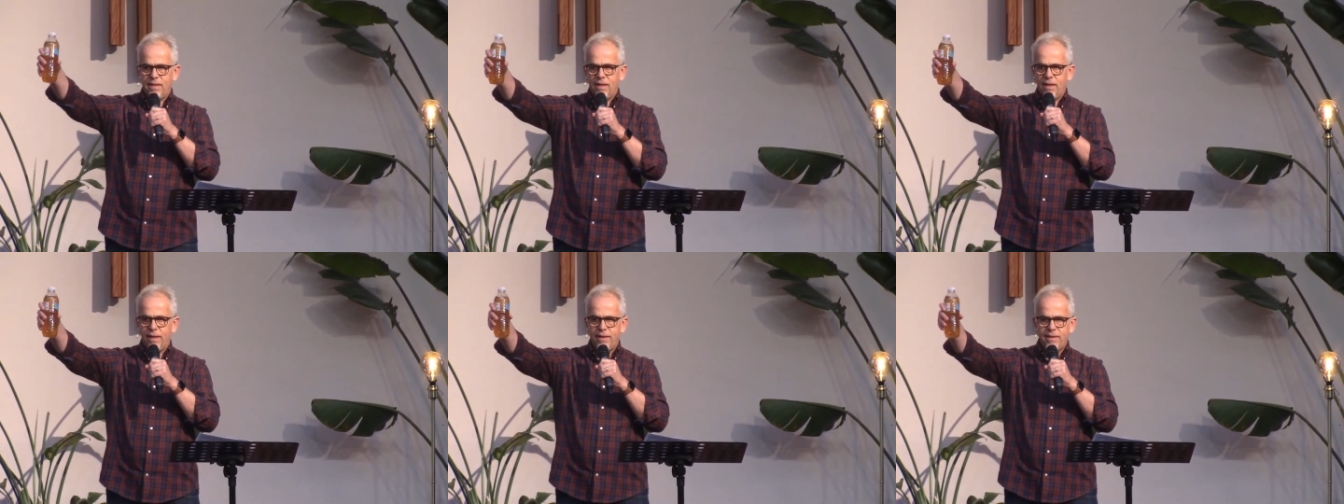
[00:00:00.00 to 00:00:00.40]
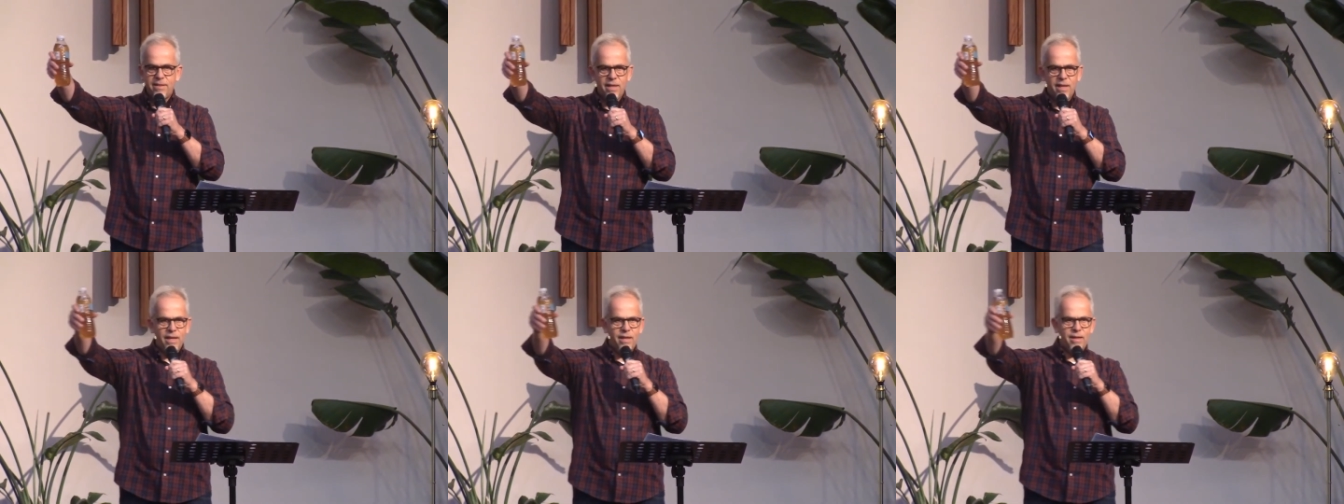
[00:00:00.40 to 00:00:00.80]
and I
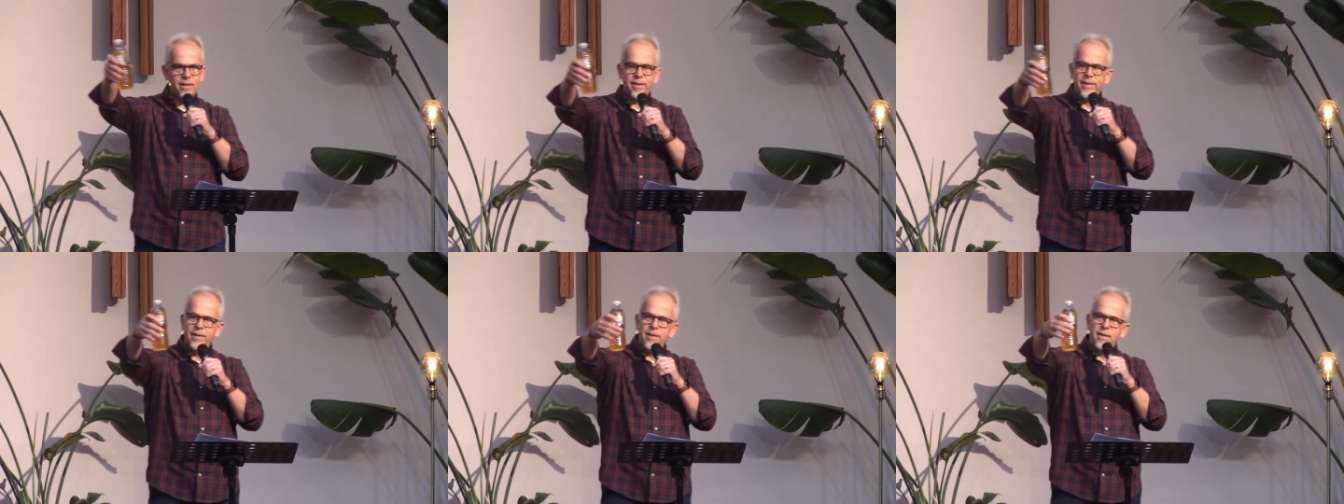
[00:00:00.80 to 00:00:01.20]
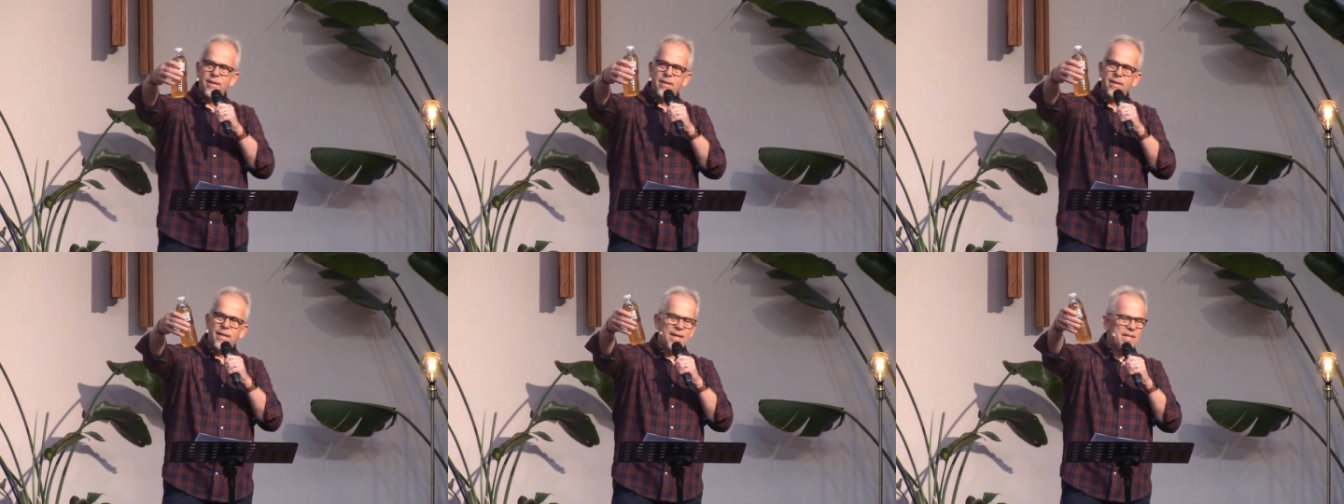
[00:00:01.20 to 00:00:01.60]
say,
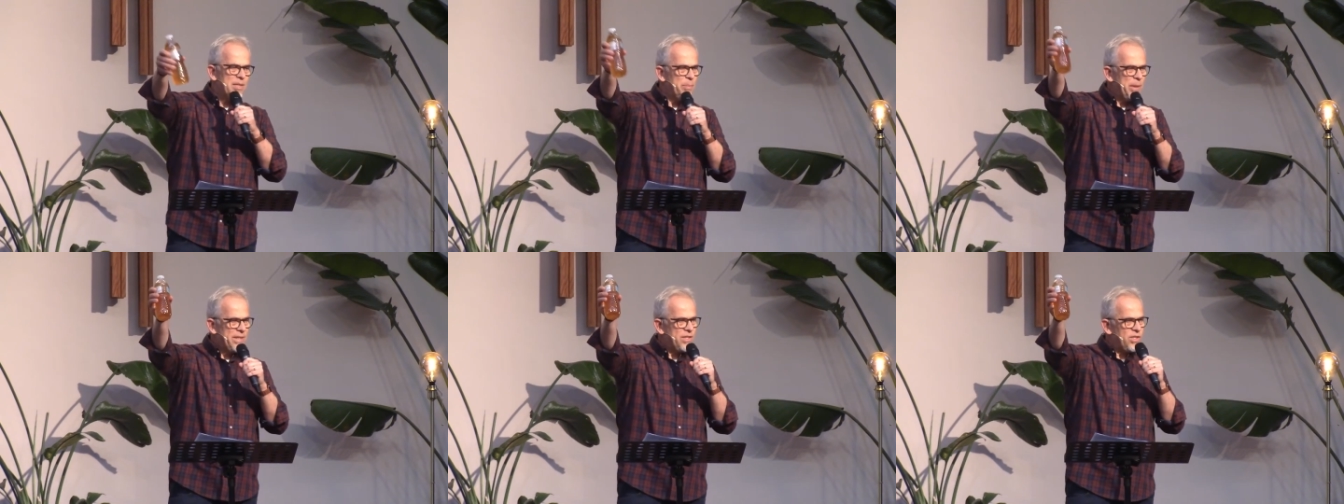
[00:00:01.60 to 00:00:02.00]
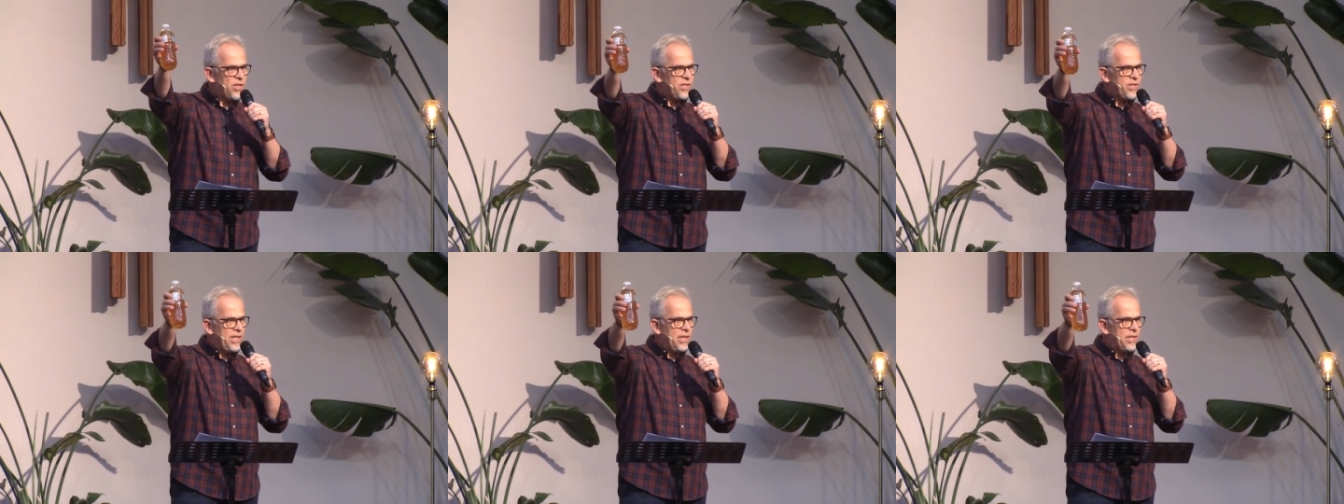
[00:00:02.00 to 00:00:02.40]
It's a bit
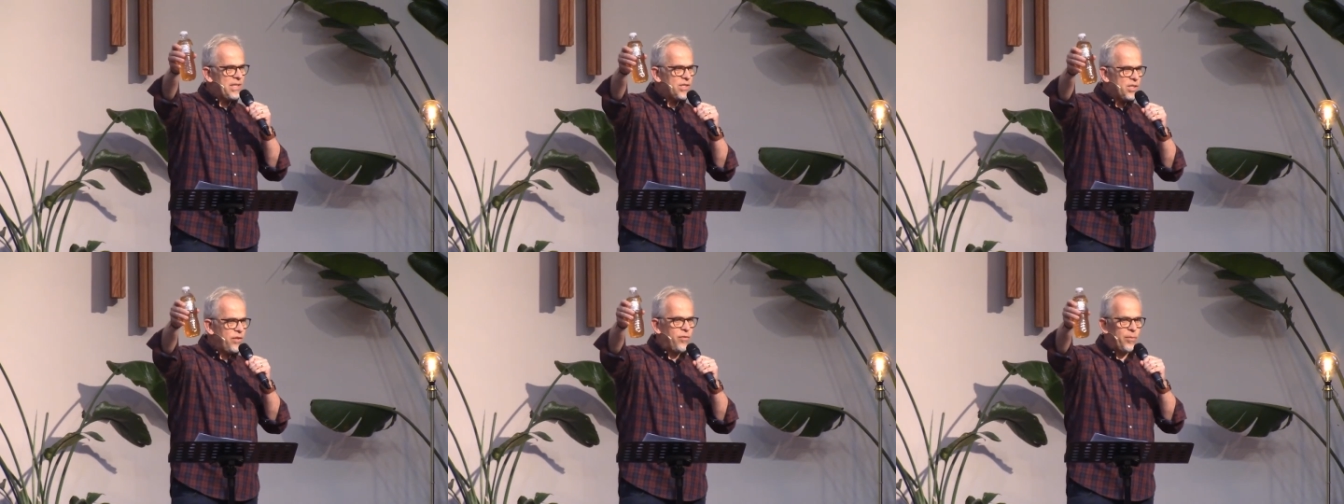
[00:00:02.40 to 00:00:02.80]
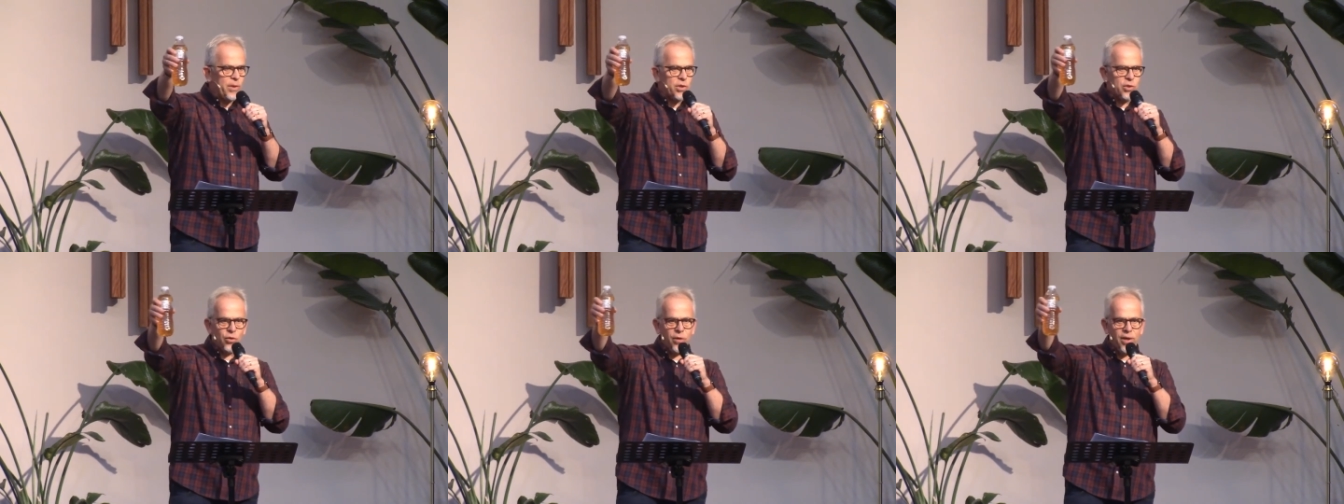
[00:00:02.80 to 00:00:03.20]
dirty, it's actually from
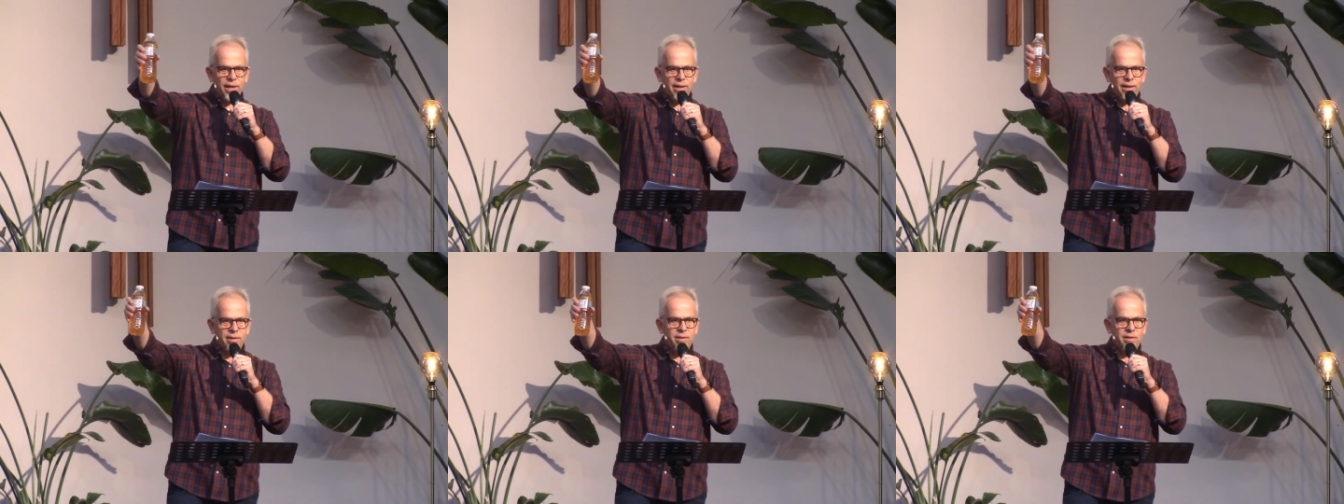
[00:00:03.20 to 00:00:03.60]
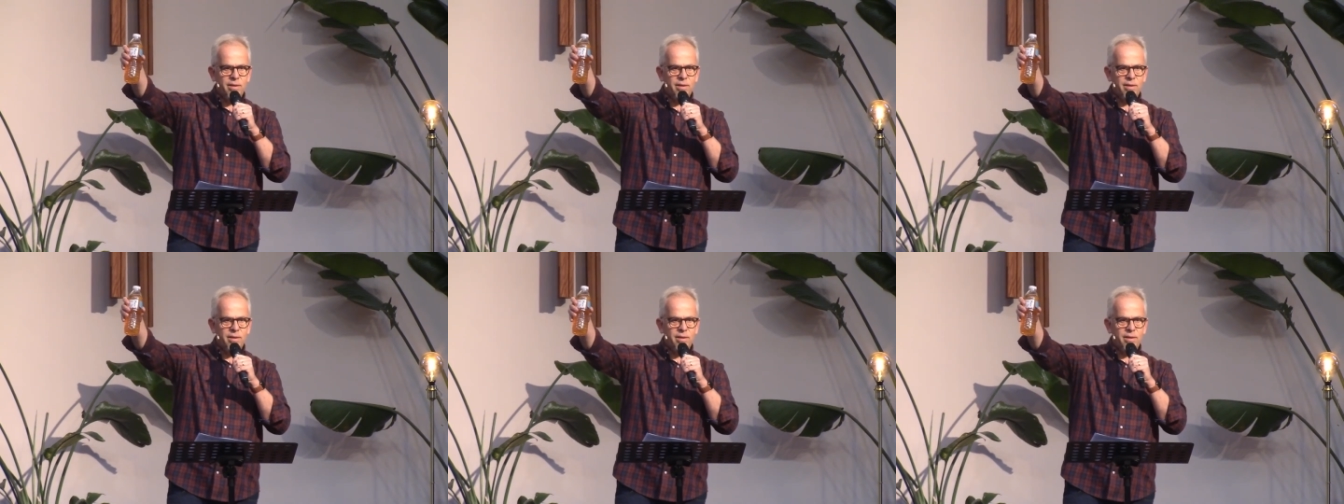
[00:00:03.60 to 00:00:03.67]
the toilet.